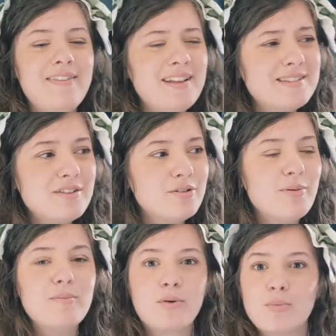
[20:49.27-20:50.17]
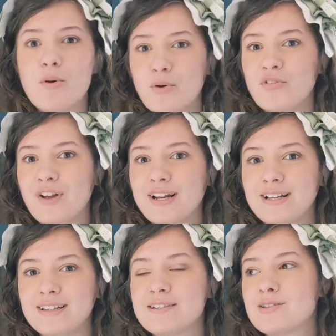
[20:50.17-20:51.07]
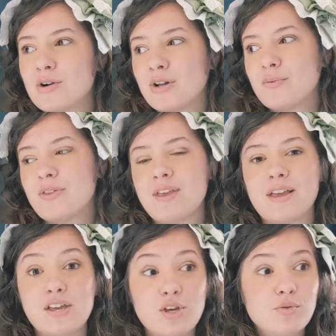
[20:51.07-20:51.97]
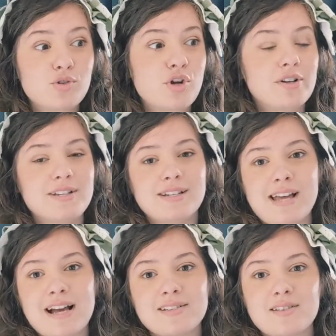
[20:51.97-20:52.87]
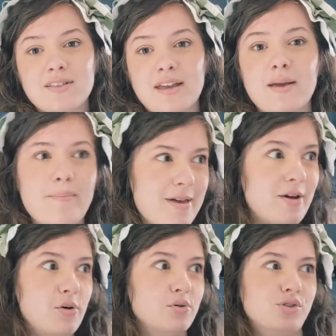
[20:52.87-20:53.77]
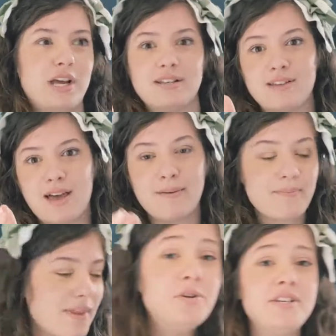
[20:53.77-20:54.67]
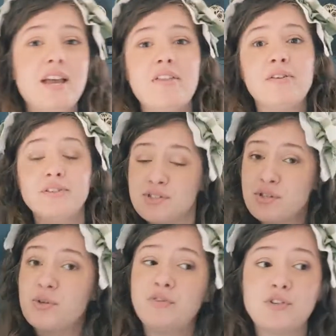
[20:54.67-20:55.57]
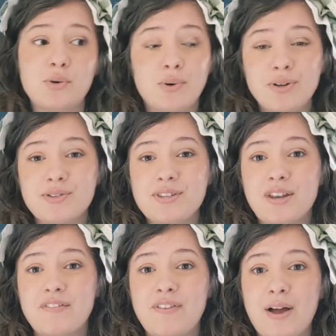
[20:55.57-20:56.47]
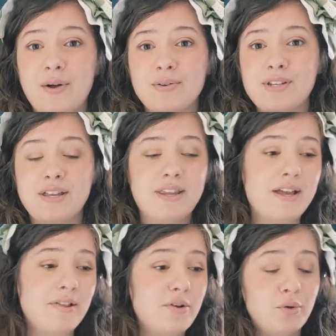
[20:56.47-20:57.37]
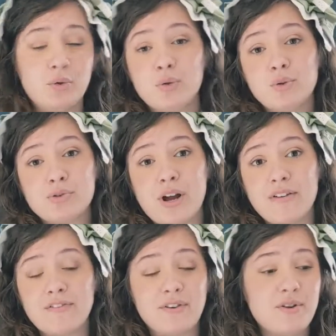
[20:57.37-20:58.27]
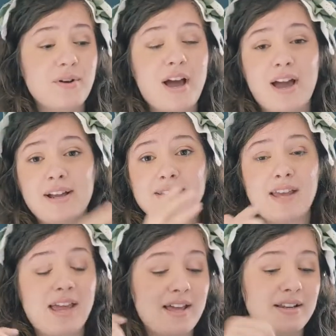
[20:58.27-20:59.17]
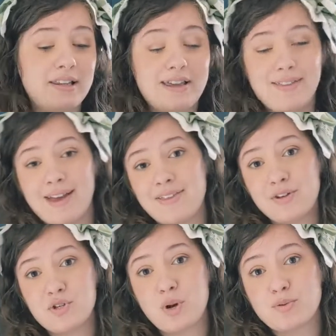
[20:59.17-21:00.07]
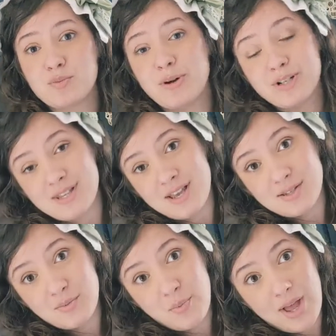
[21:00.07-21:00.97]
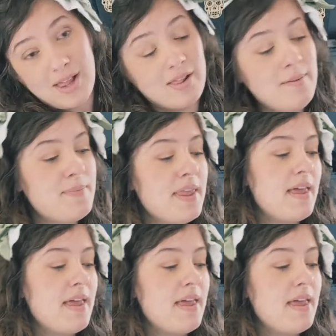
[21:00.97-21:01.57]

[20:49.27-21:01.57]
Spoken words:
And that's a little bit more motivating than starting with like a huge daunting task like make a whole JSK. I'll put together a slew of tutorials that I found in like a little Google Drive for you guys and link that in the description box as well.